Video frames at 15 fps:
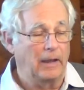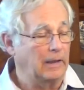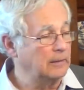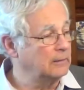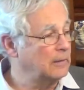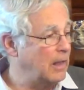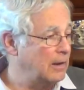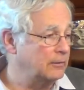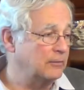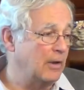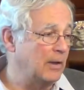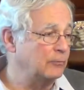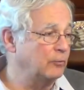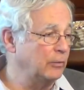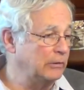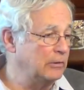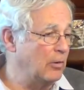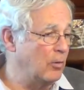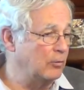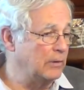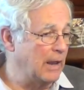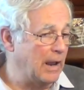And a lot of times we
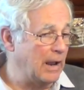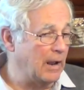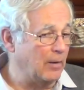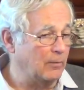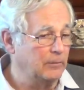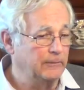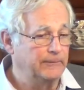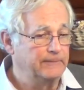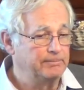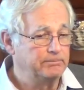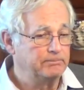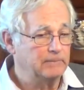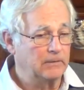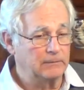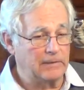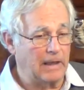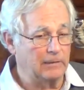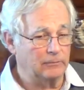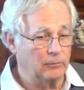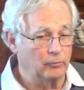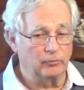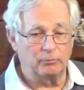know now
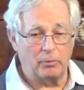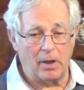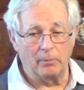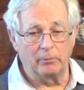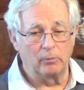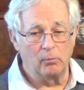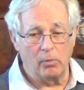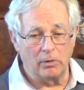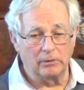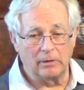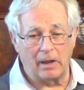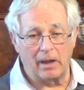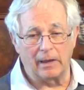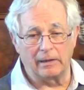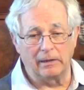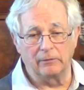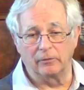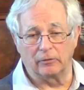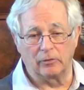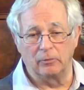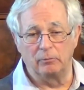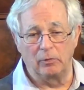that there was probably one guy in
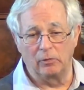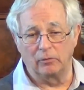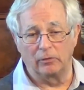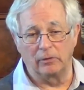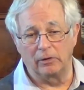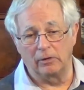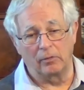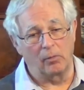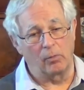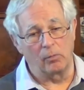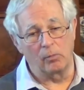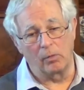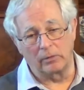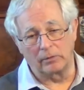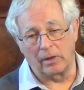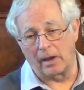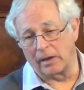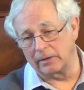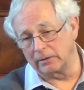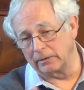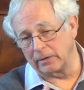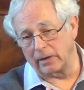the community or one
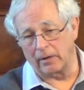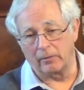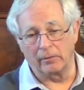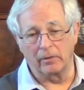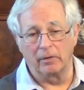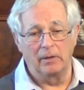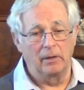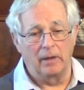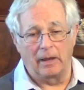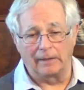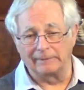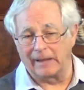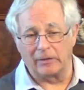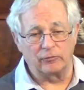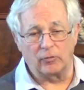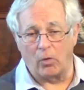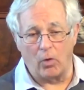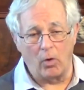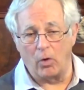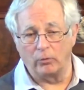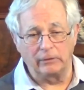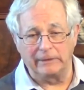guy in the area, and that's
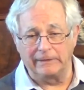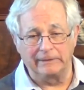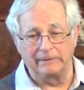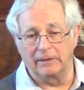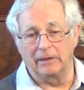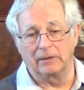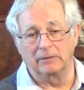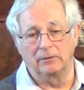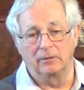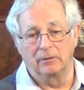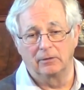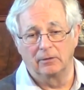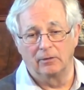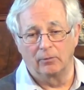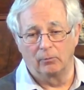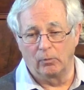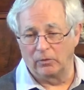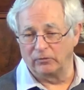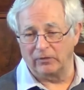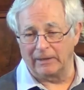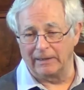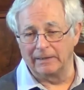all he did
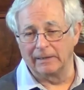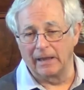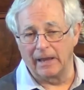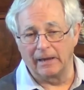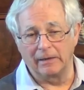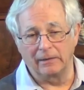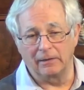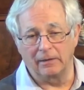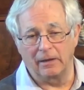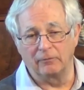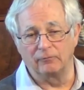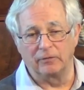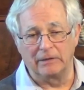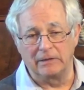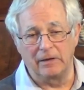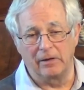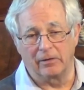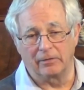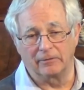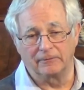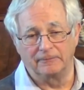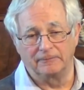was inlay and veneer.